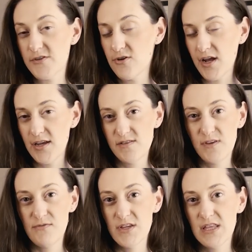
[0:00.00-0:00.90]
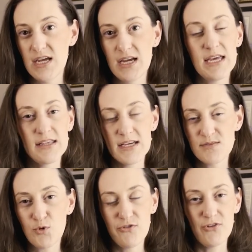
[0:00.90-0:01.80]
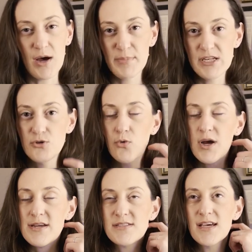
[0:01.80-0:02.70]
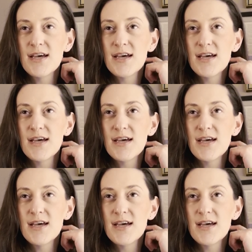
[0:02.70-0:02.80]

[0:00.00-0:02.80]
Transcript: They're not his favorite thing. He likes more floppy toys.